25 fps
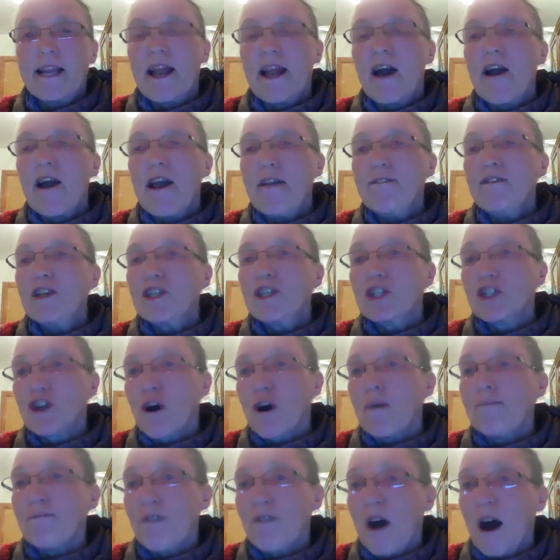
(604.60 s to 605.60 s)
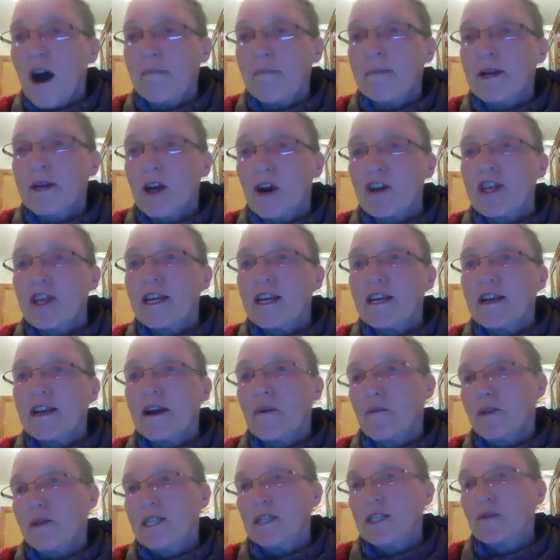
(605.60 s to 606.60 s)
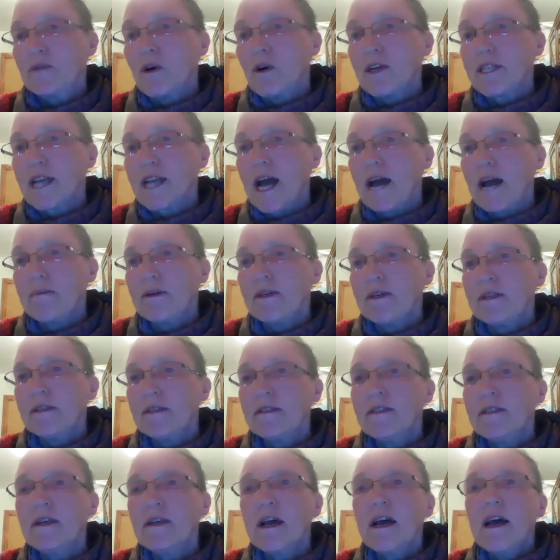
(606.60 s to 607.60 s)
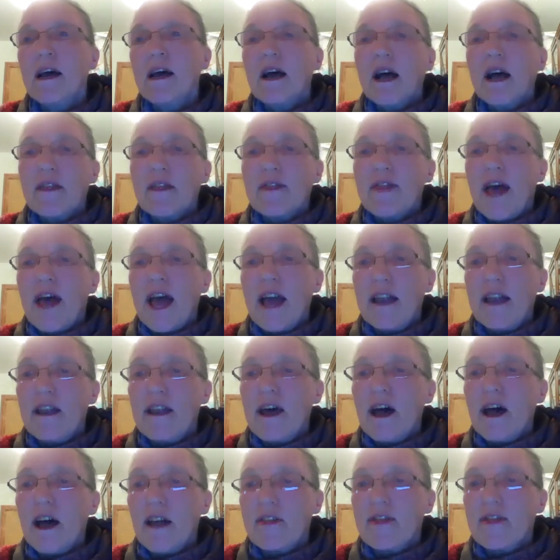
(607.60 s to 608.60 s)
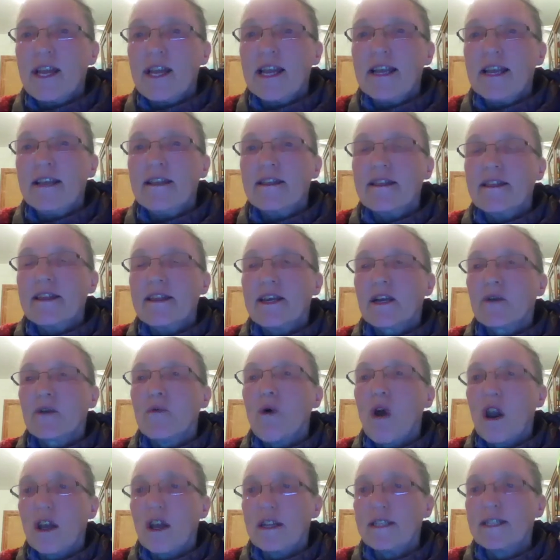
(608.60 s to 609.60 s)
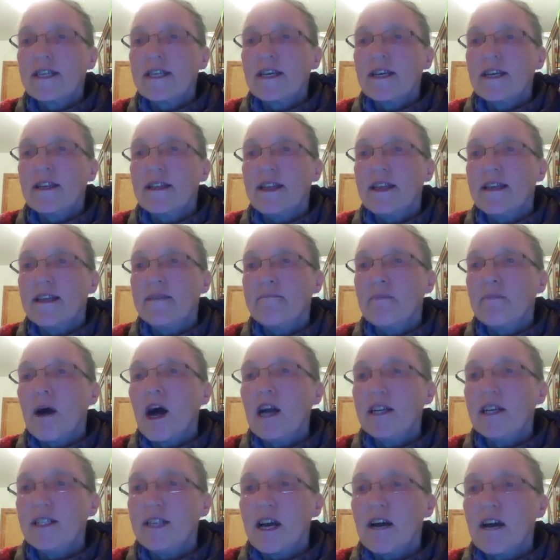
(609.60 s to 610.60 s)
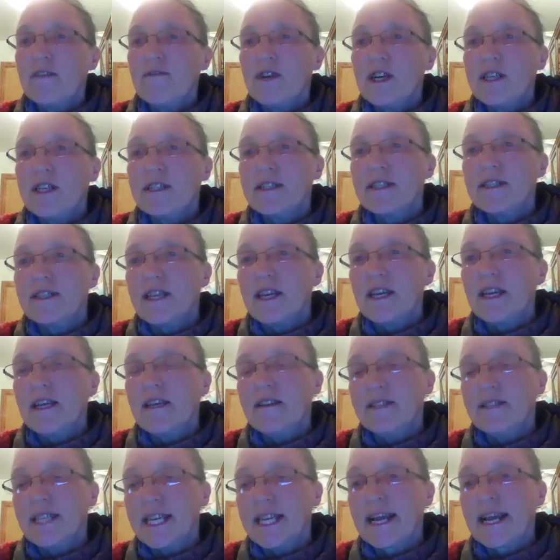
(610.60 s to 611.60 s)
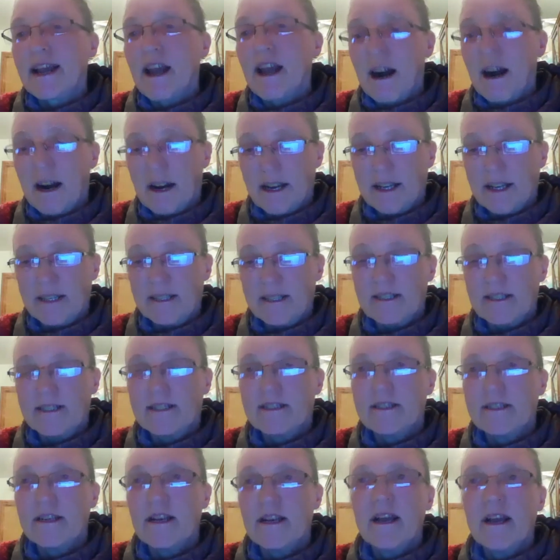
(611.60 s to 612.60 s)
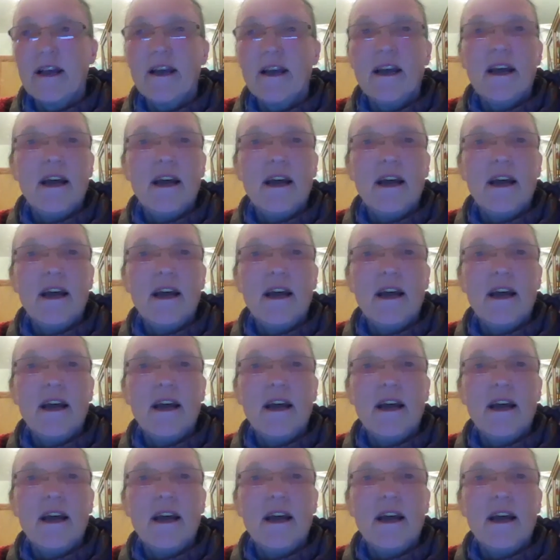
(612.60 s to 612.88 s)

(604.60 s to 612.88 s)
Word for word: you know, if you stop farming on it, which is what had happened, then uh, the, the quality, the biodiversity declines.